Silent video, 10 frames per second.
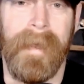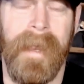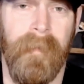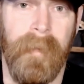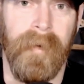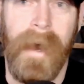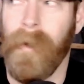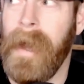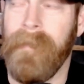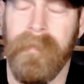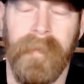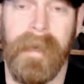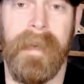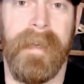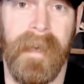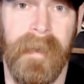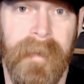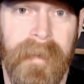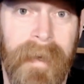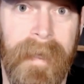I can't remember. I don't have it, but I need to get it
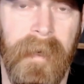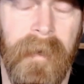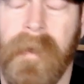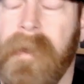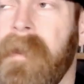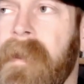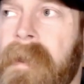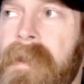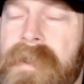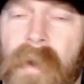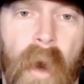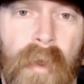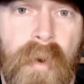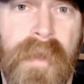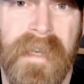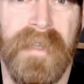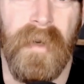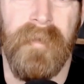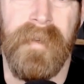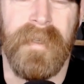again. So go through the
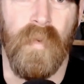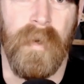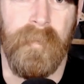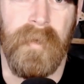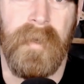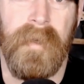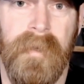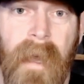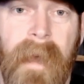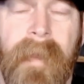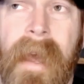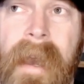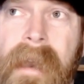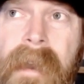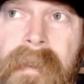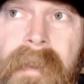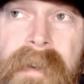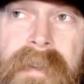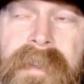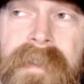assertiveness workbook, and then
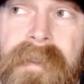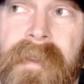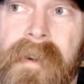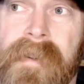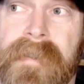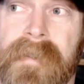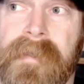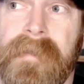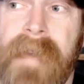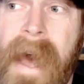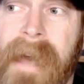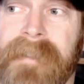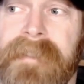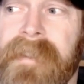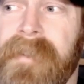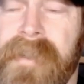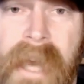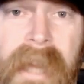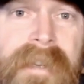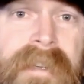there's there's tasks and there's
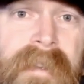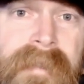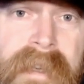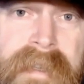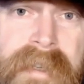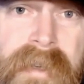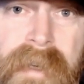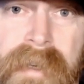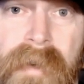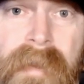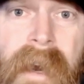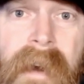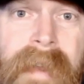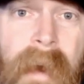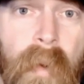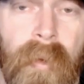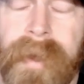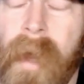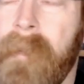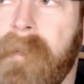challenges and things that you need to do in there that will
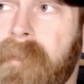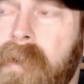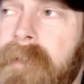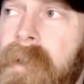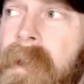really help improve you.